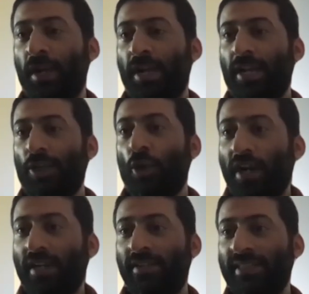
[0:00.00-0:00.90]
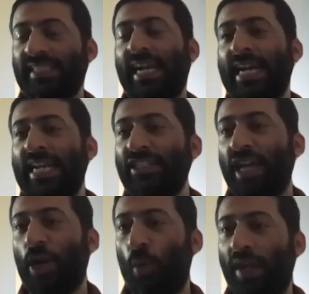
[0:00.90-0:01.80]
not sending
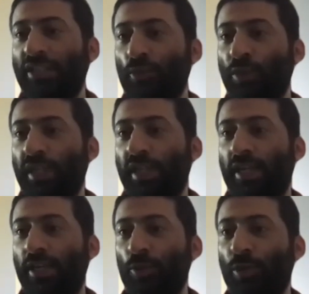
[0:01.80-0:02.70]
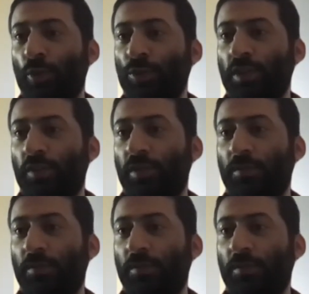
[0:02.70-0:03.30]
junk queries to the root server.